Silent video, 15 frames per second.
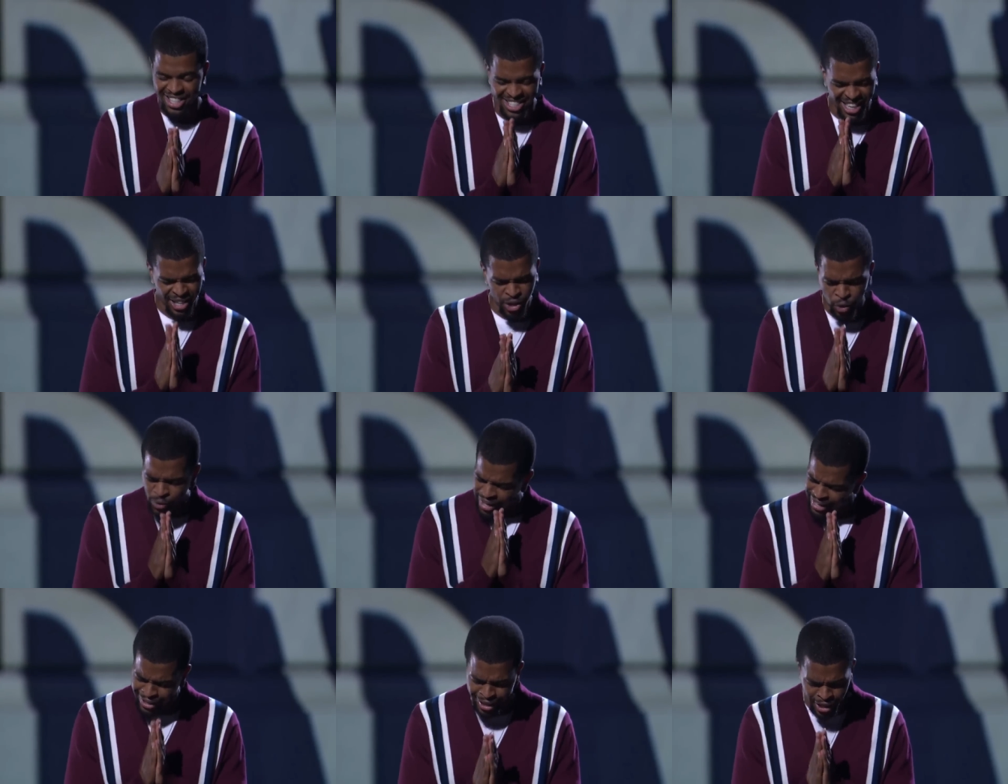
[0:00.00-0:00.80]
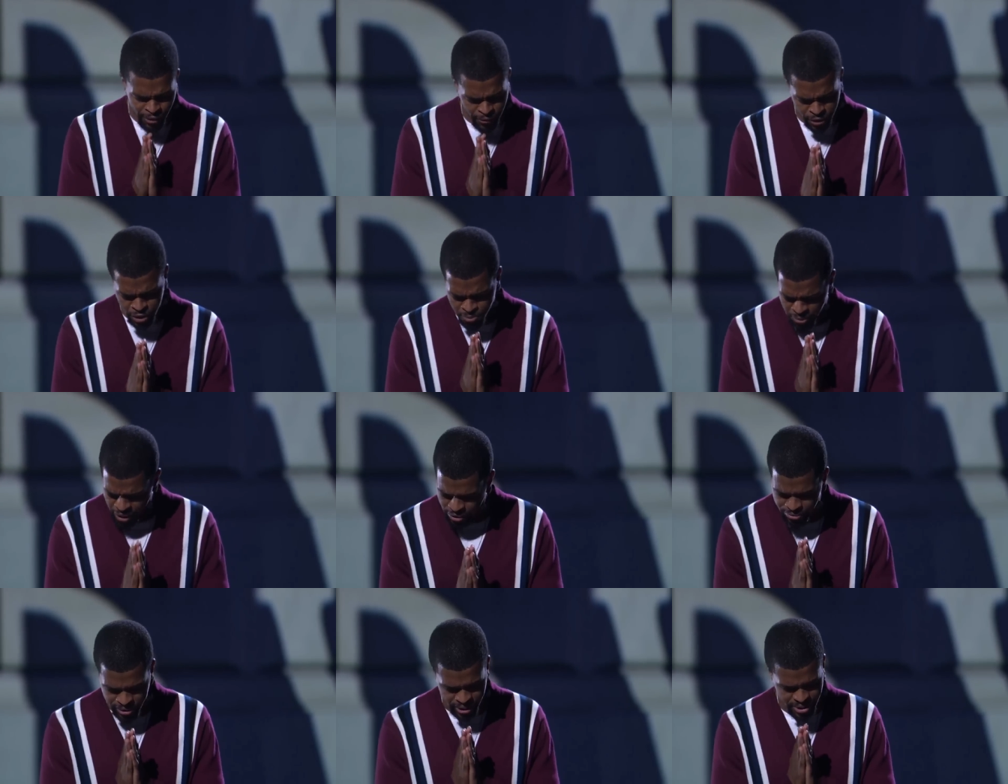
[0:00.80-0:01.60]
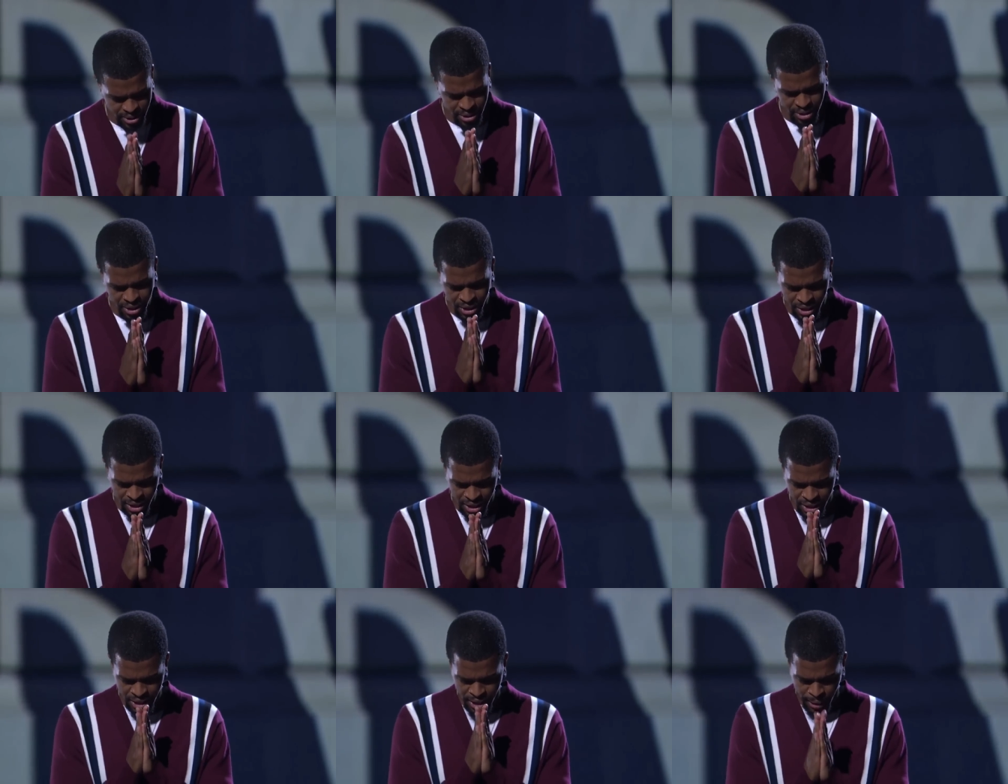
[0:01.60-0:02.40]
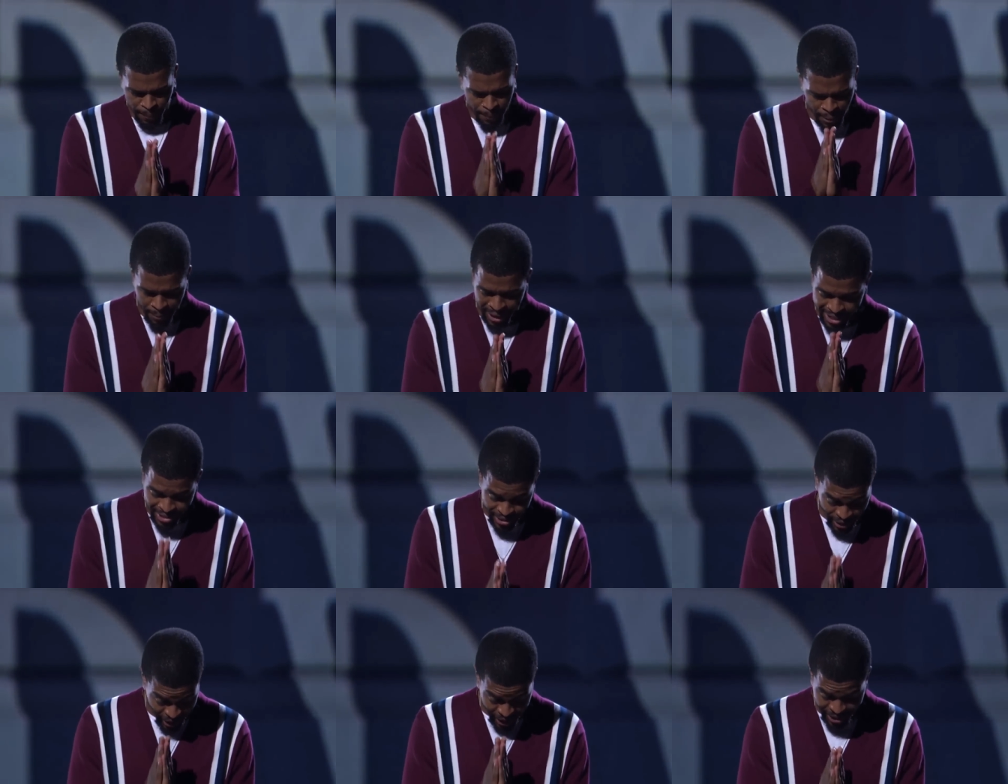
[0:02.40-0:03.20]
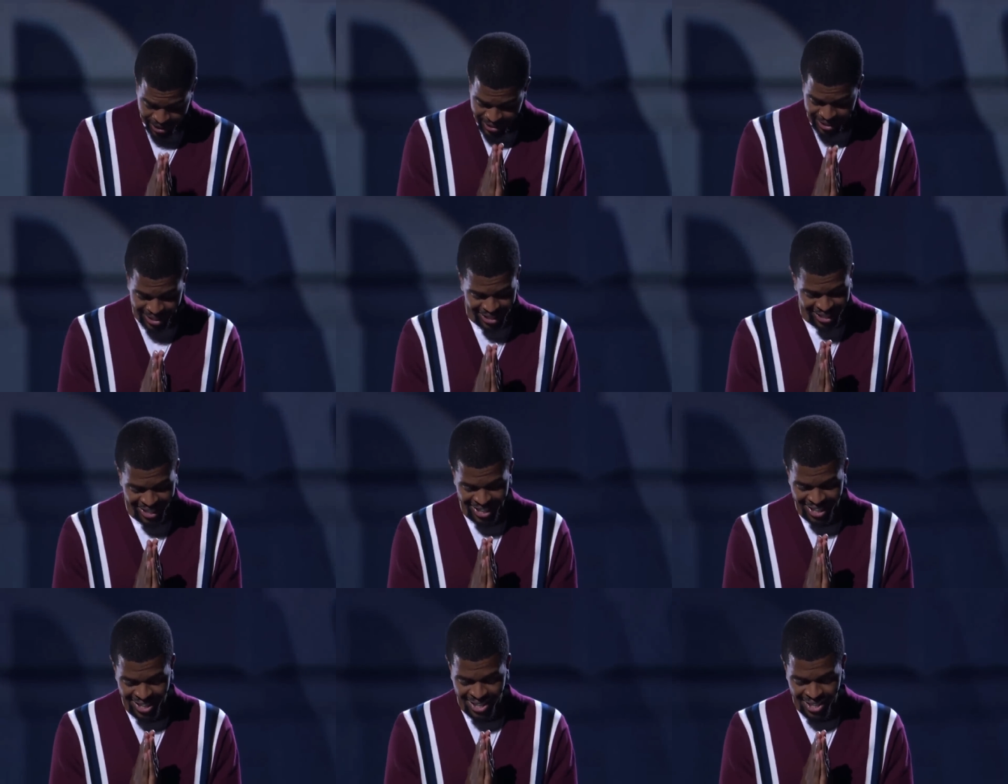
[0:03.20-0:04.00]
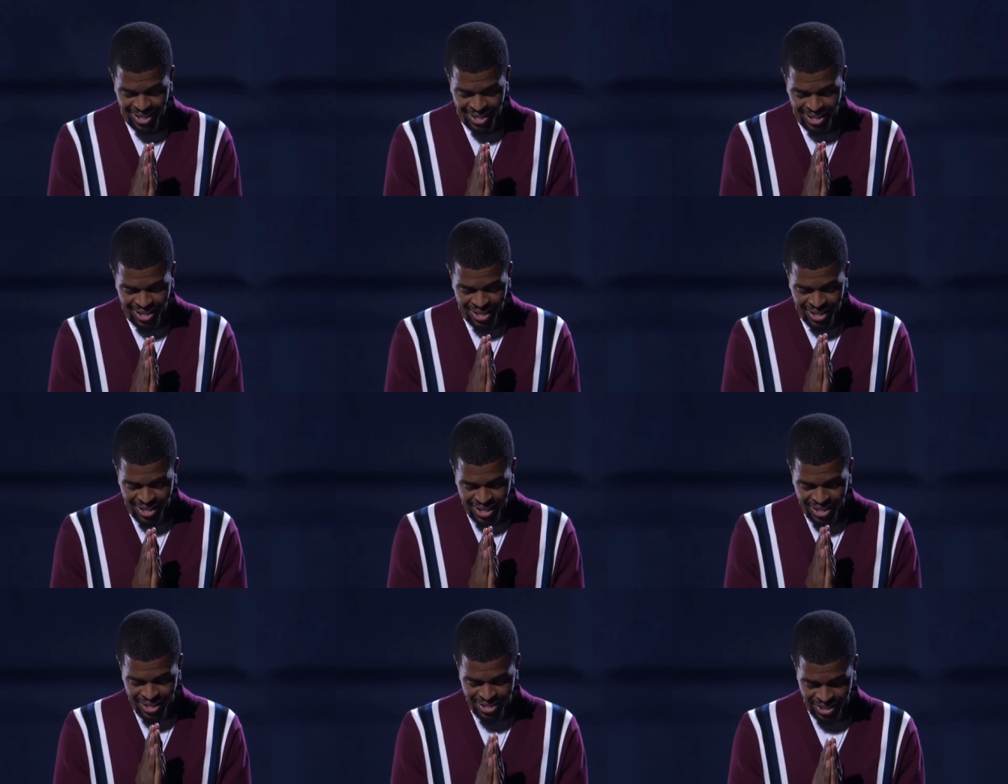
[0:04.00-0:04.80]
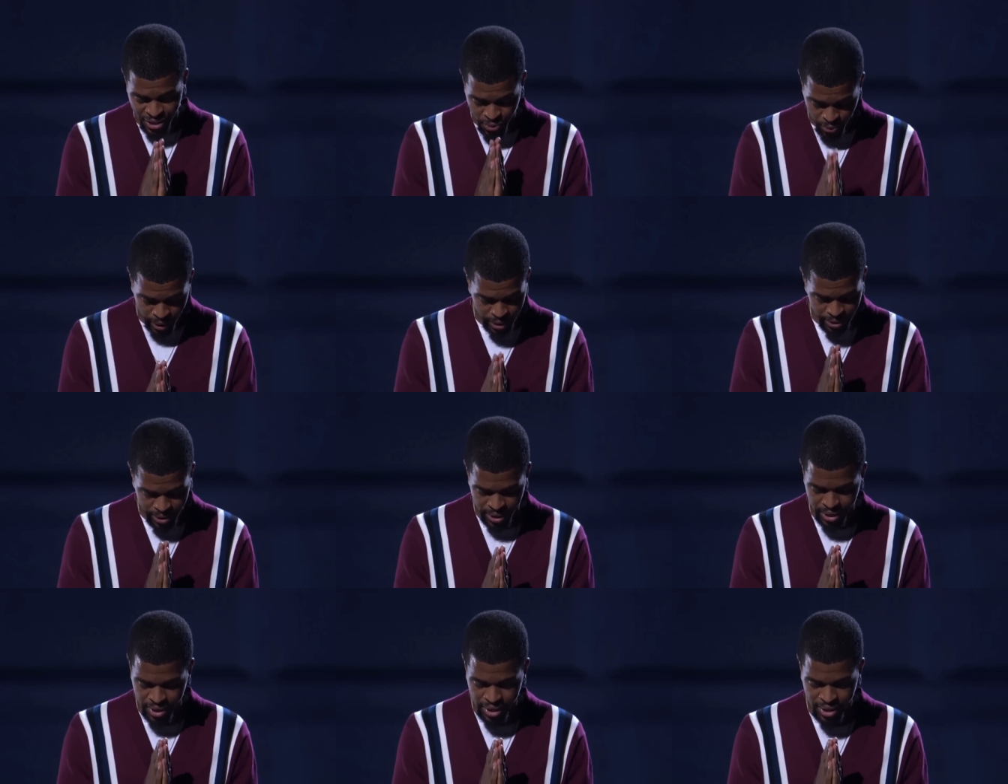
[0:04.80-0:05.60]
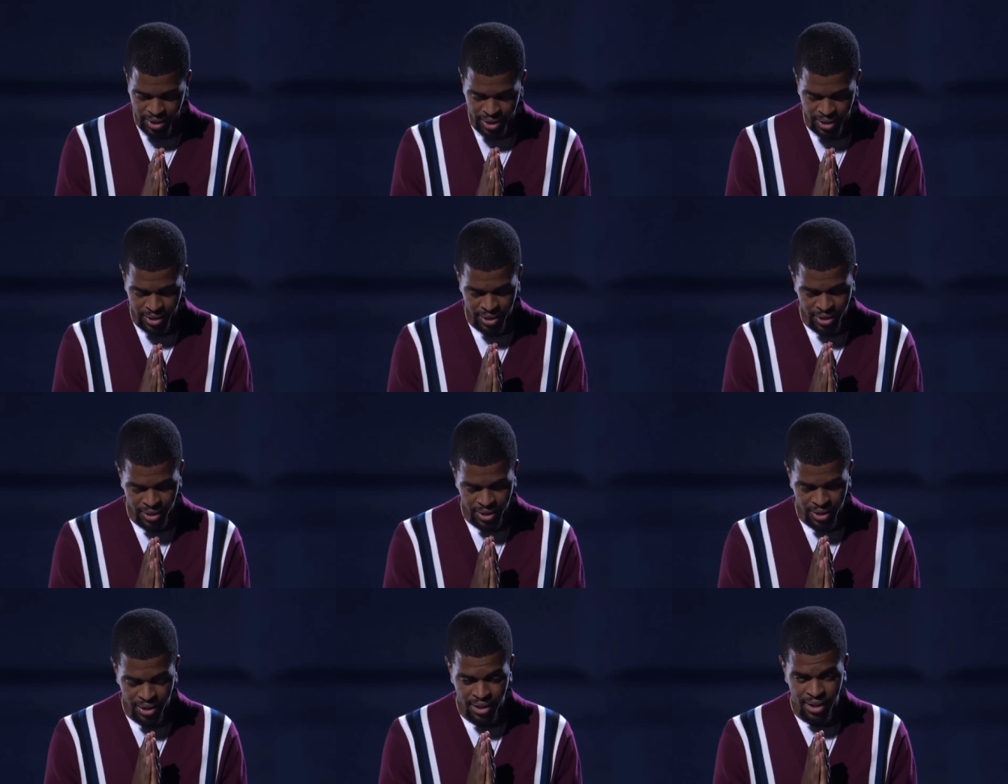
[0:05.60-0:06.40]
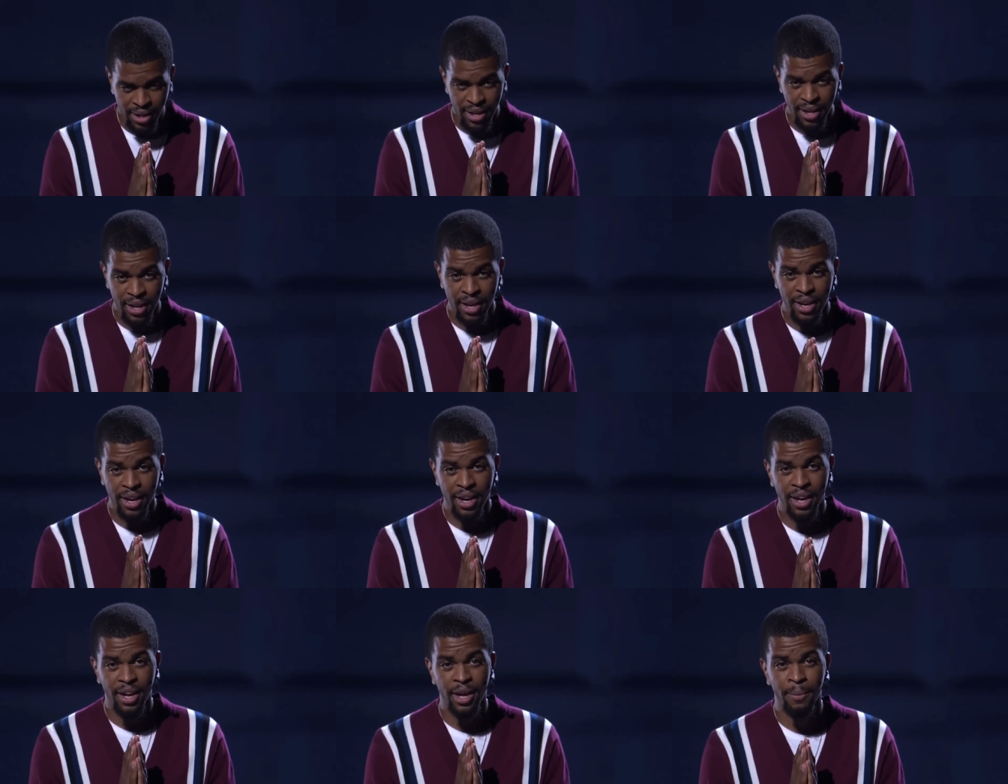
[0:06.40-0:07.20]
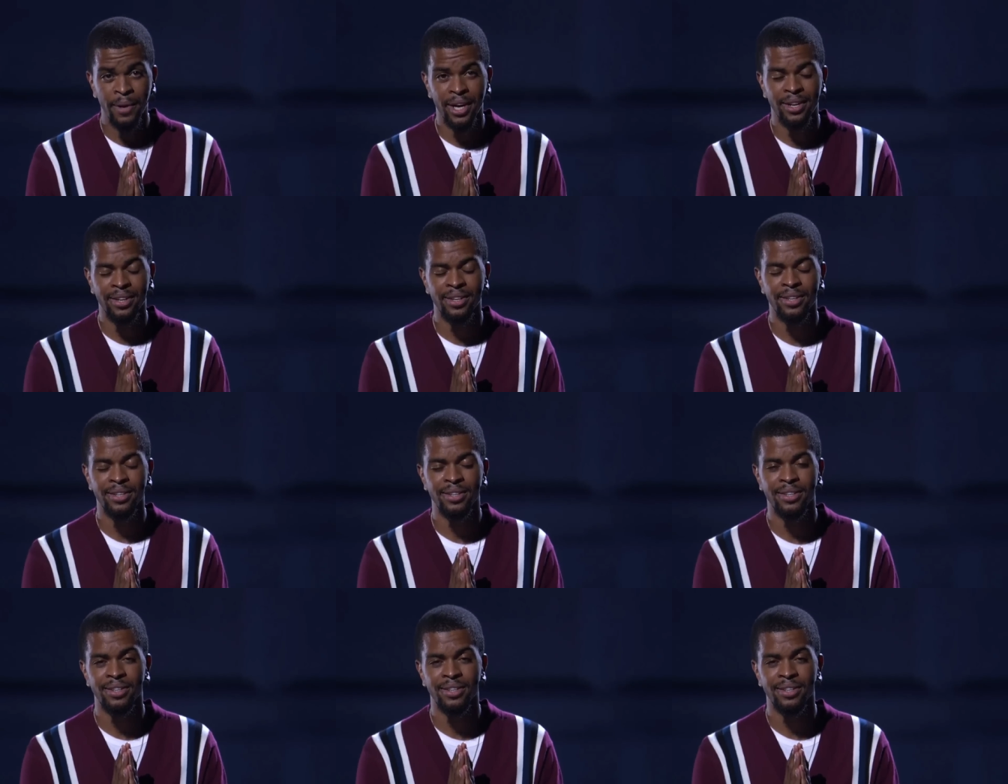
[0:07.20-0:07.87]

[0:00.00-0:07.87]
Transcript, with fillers: Because I know ain't none of us perfect, but my daughter, she's worth it. Amen.